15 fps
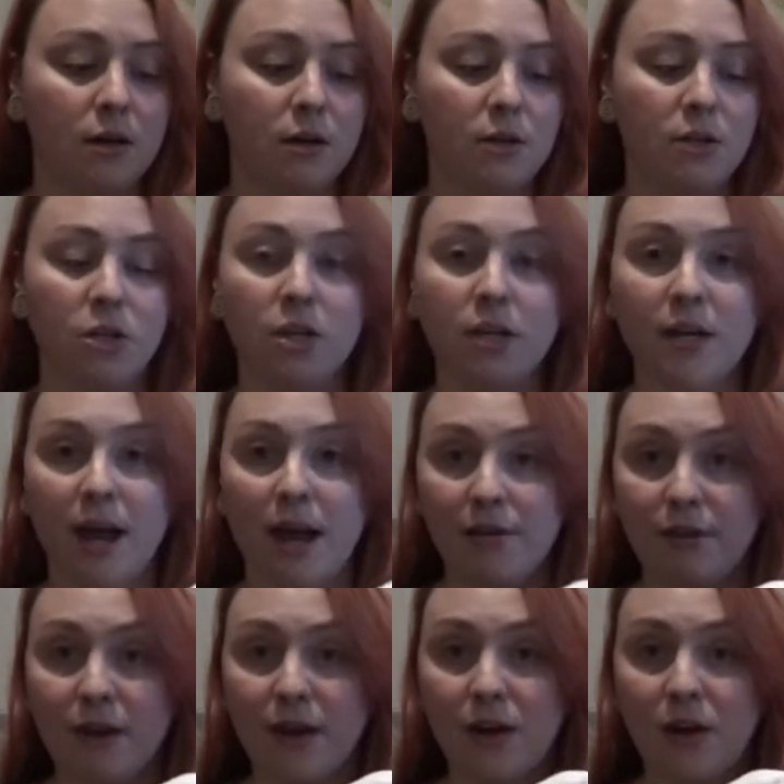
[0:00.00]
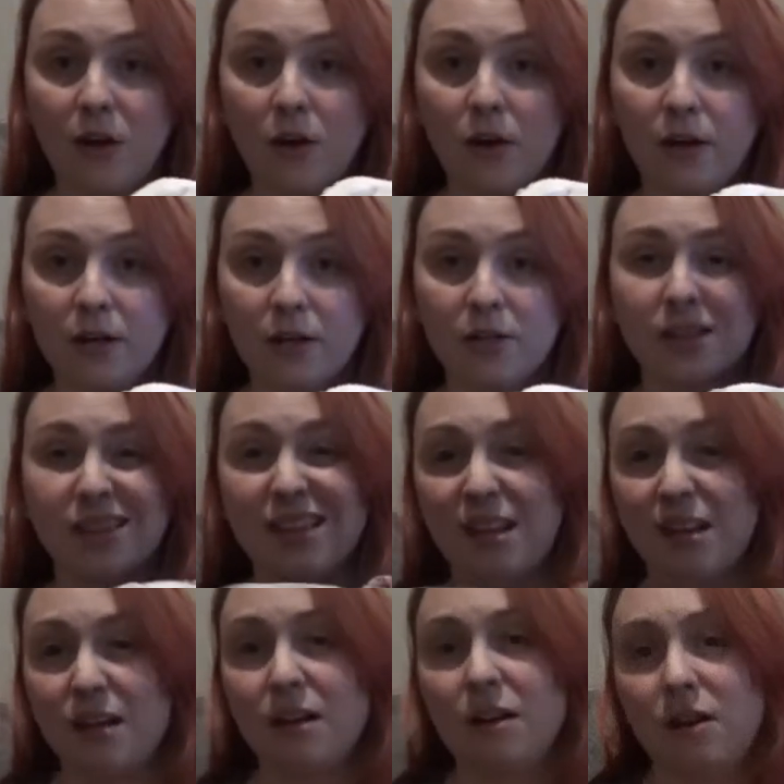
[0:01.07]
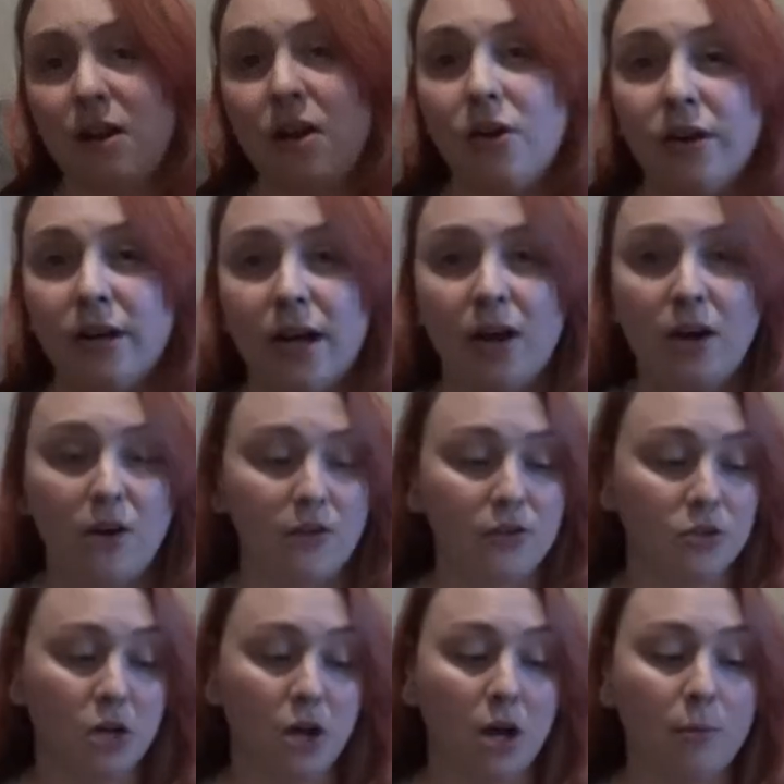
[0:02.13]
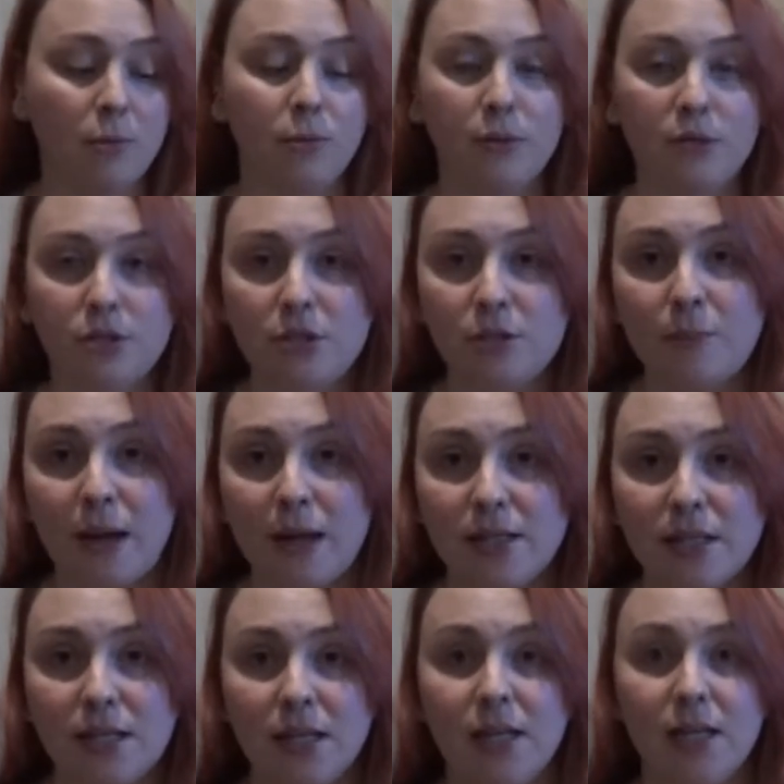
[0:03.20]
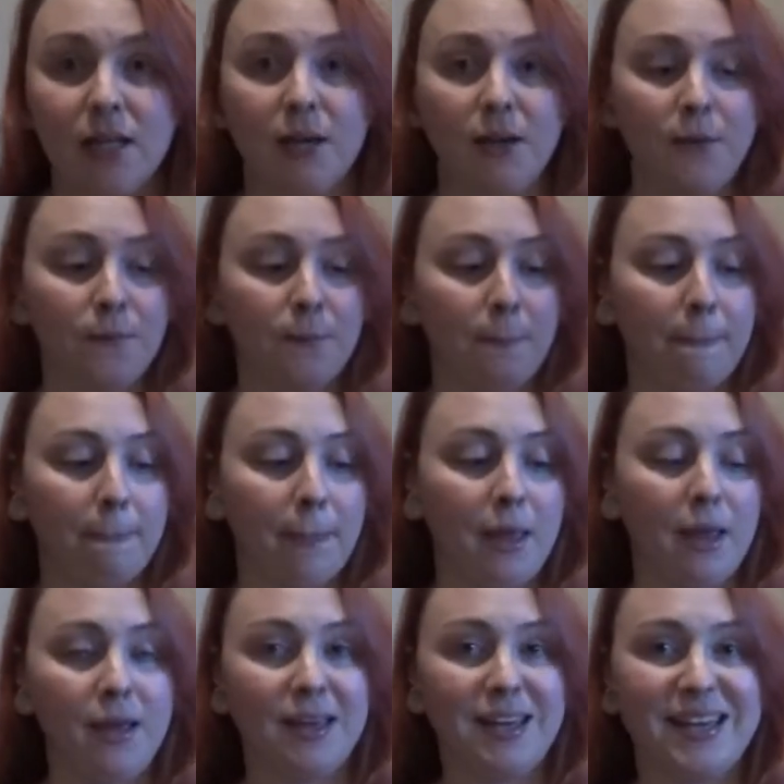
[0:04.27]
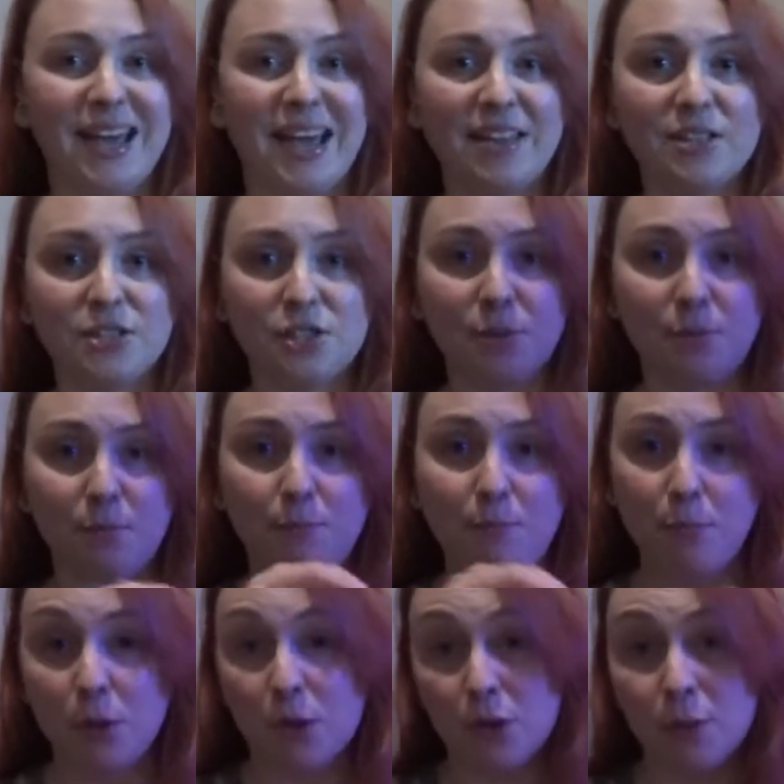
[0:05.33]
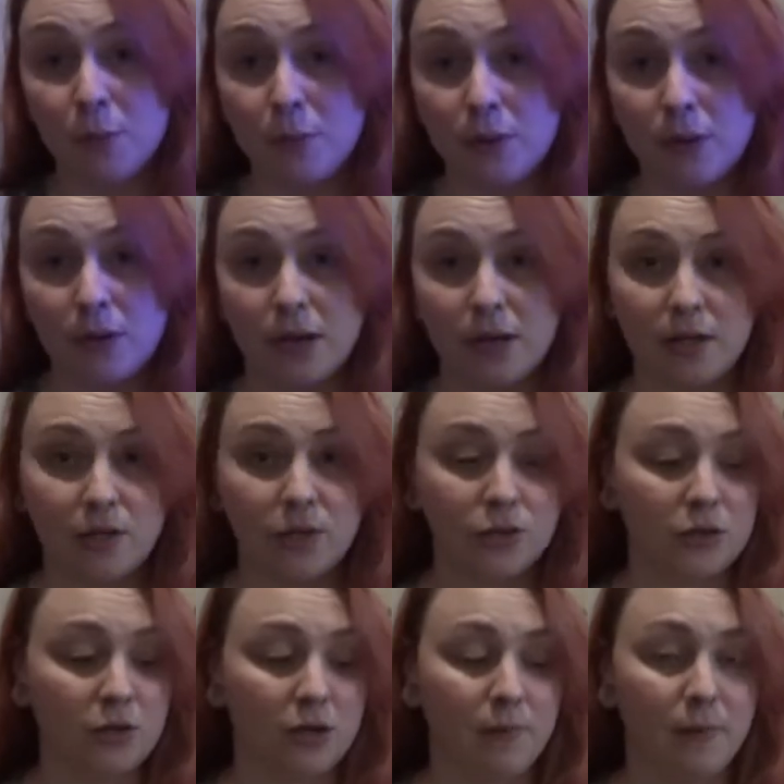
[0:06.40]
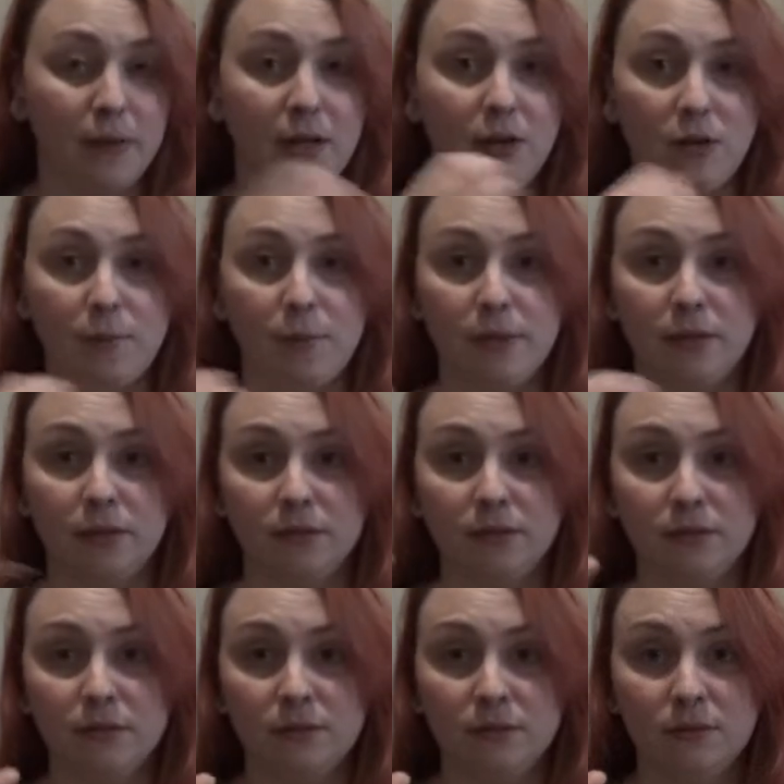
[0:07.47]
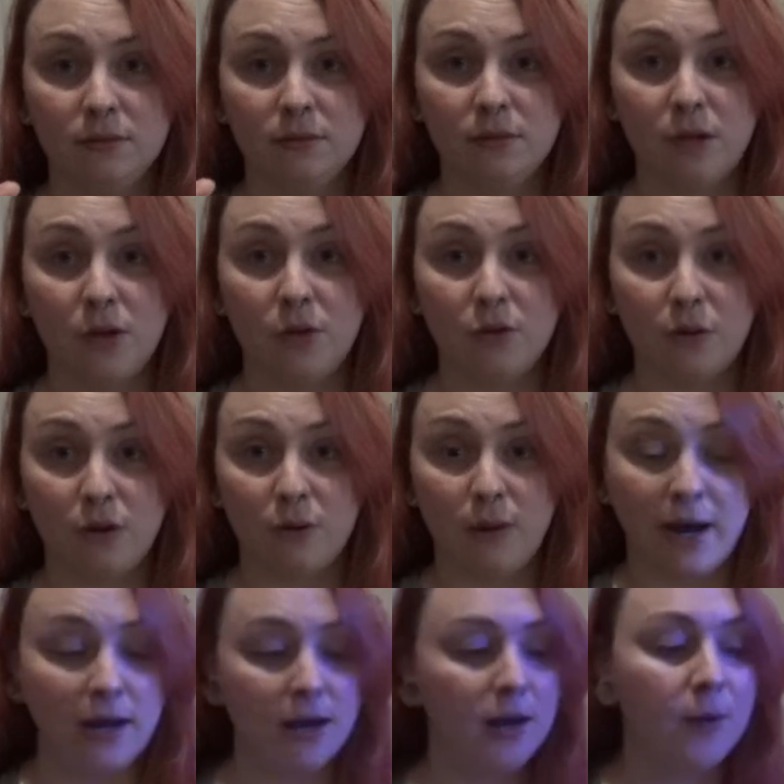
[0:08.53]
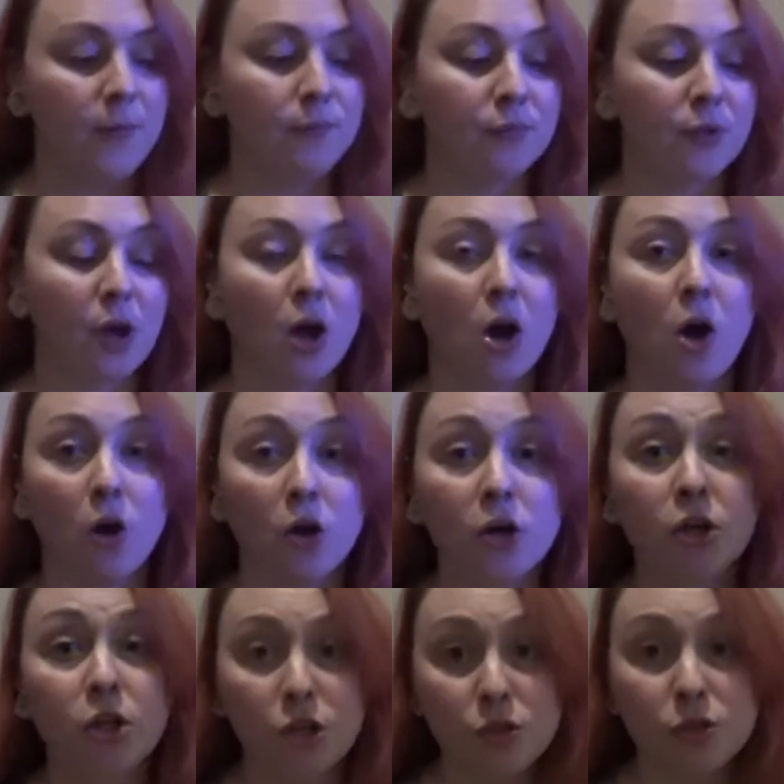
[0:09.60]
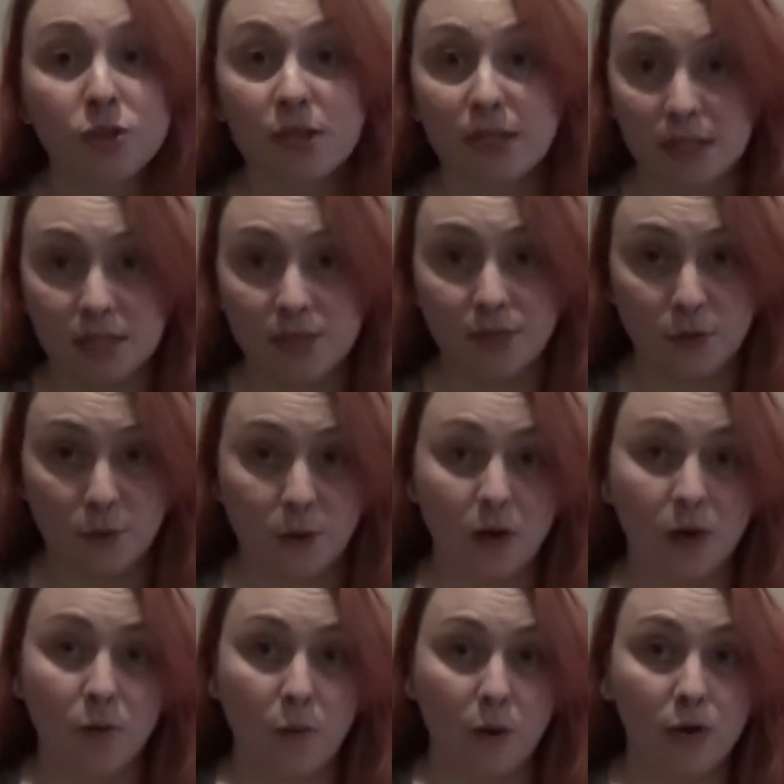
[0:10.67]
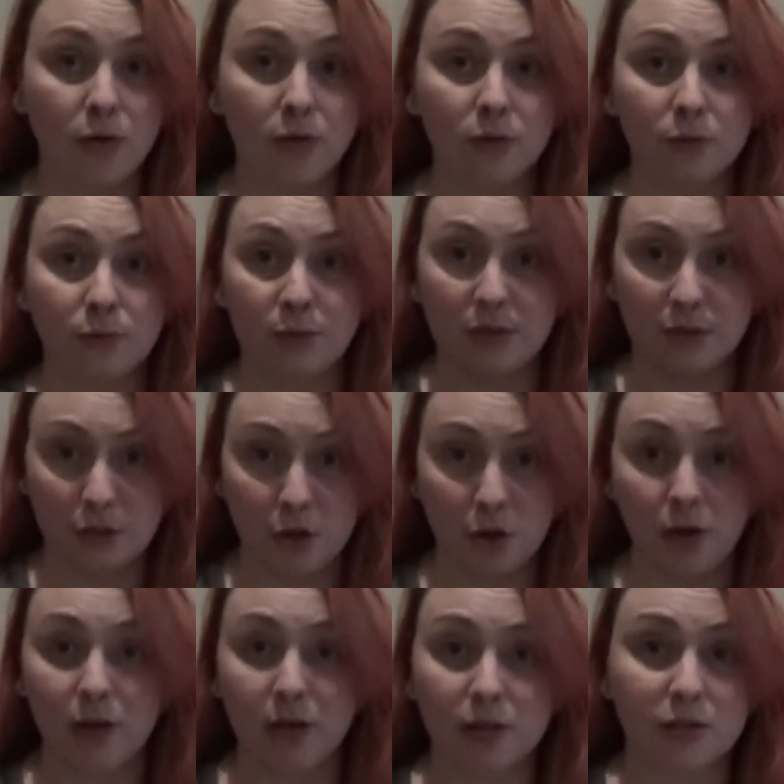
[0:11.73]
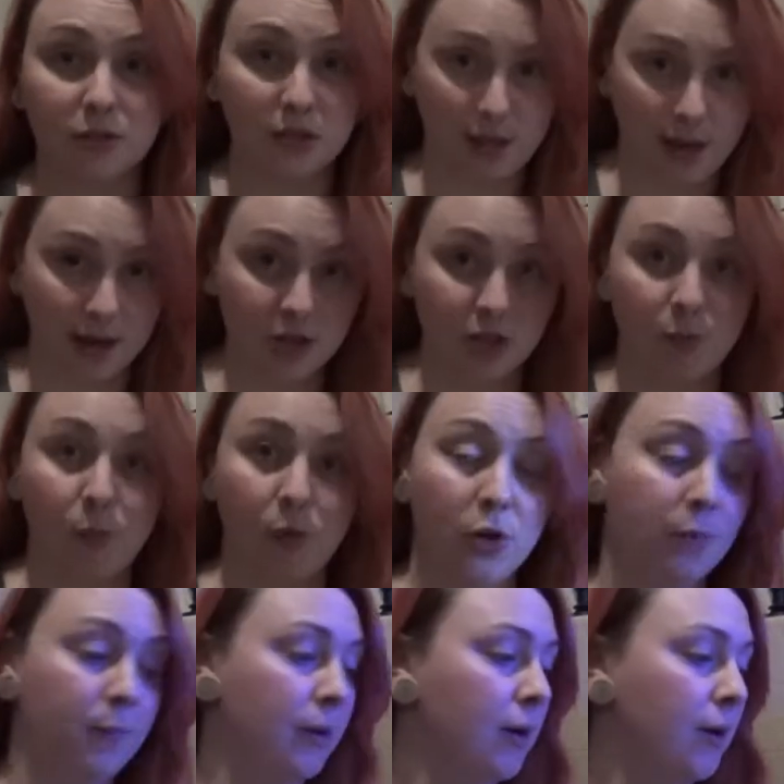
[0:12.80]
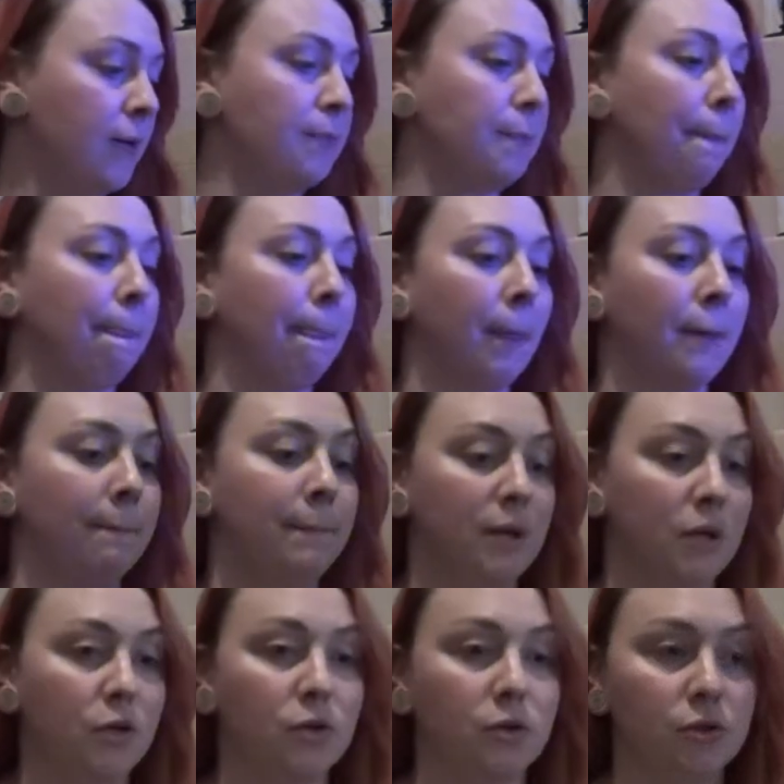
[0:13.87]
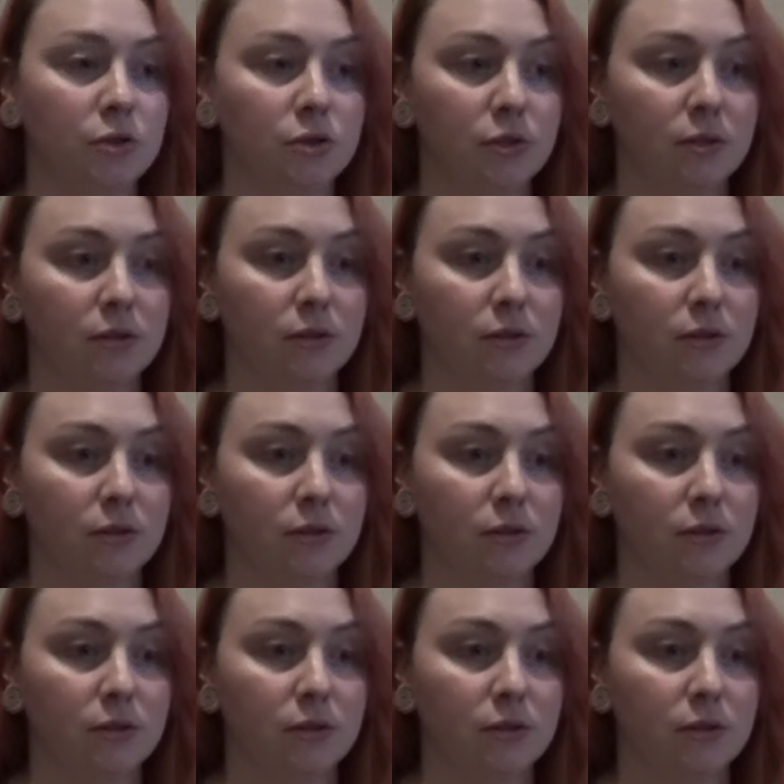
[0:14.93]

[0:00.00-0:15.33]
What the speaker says: you can have a thin liner on the top, which is basically gathers the poop, and you just kind of pick it up and throw it away. I used these for quite a while with the liners to catch the poop, because